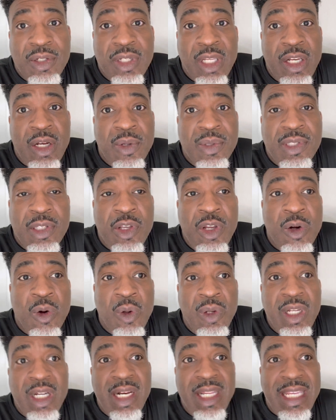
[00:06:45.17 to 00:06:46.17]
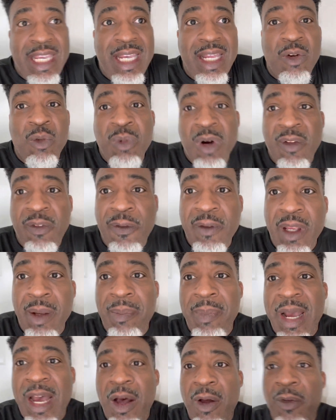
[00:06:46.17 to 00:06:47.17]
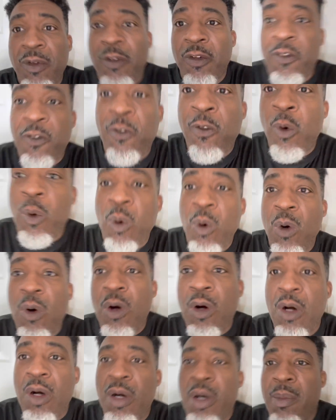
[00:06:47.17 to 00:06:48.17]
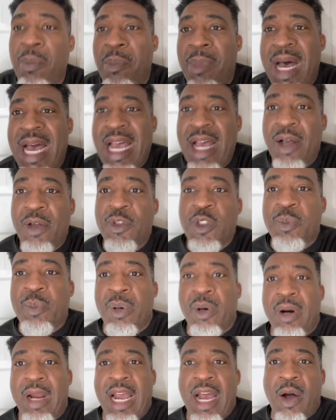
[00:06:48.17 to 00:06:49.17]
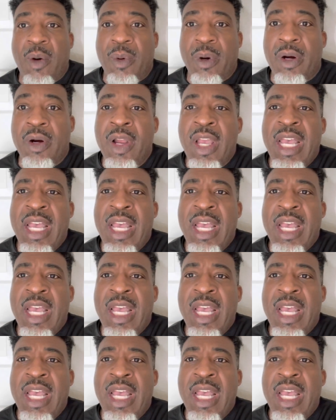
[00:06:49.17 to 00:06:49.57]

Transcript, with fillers: you know, so you're only going to get roughly about four miles per hour